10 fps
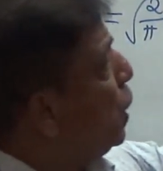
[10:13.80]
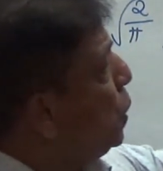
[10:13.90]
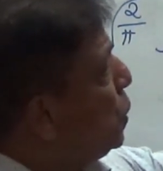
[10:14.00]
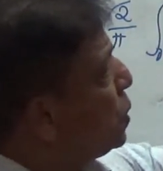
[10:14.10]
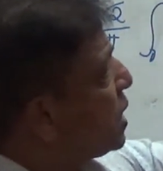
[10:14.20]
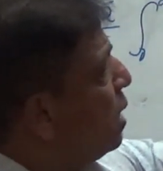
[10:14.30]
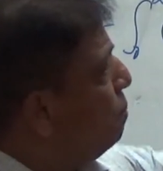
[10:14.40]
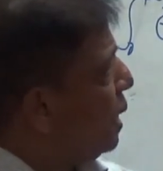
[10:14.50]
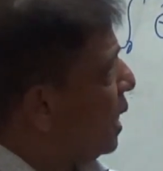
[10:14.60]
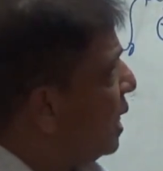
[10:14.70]
into
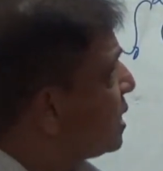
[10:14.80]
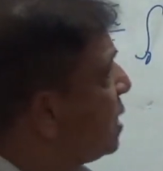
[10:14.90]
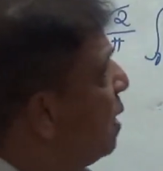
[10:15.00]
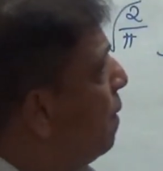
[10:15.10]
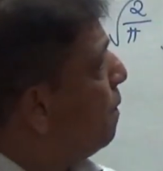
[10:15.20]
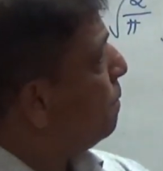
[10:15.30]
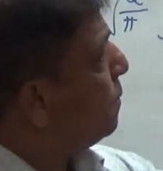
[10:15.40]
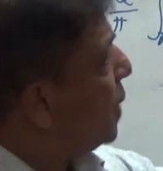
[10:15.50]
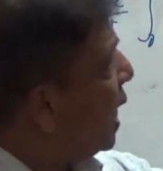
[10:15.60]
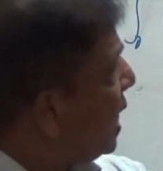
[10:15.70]
sin bx
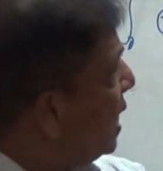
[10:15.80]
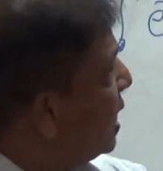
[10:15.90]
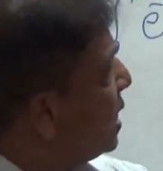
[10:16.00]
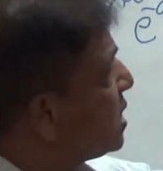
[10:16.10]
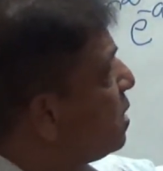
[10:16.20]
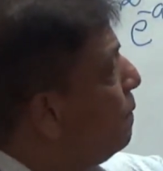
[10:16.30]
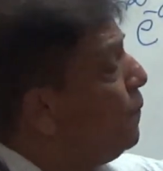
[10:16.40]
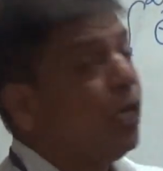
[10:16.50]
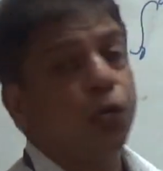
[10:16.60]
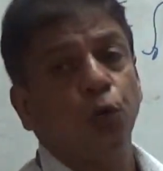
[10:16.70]
minus
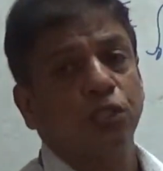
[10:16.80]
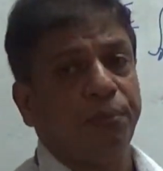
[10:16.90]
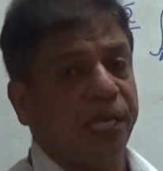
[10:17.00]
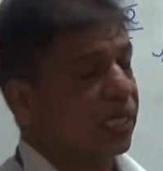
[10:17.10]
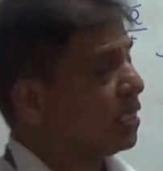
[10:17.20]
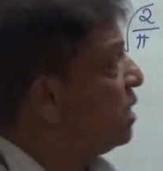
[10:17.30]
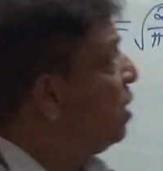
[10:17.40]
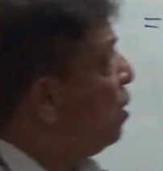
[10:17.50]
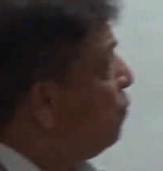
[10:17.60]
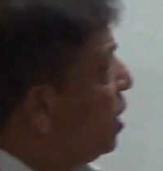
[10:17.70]
b cos bx.
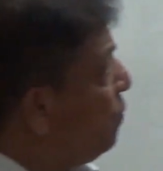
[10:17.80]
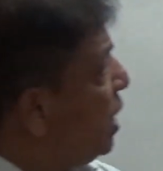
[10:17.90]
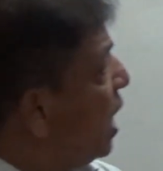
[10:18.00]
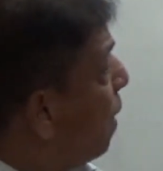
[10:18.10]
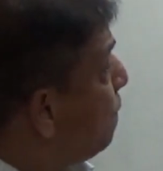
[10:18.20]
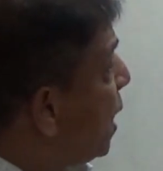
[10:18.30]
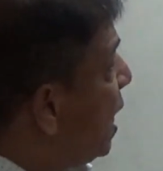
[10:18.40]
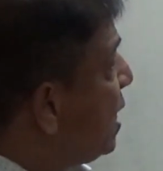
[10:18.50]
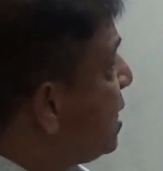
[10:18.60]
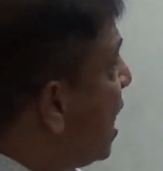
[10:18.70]
When we
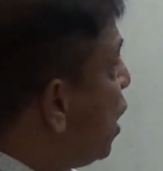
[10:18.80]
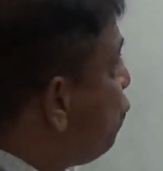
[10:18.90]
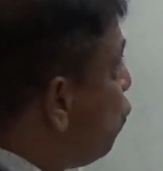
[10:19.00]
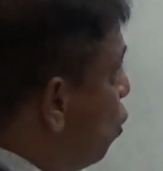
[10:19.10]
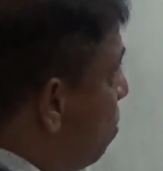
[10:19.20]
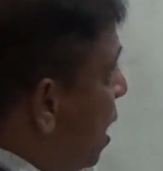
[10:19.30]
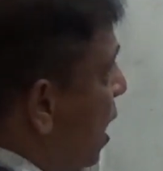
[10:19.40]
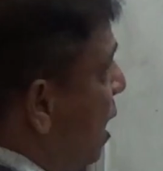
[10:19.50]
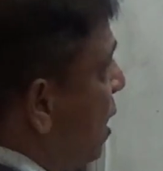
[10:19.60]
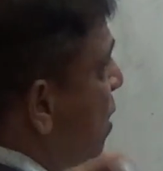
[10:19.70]
applying that
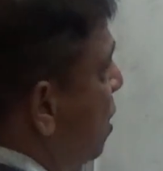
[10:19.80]
formula,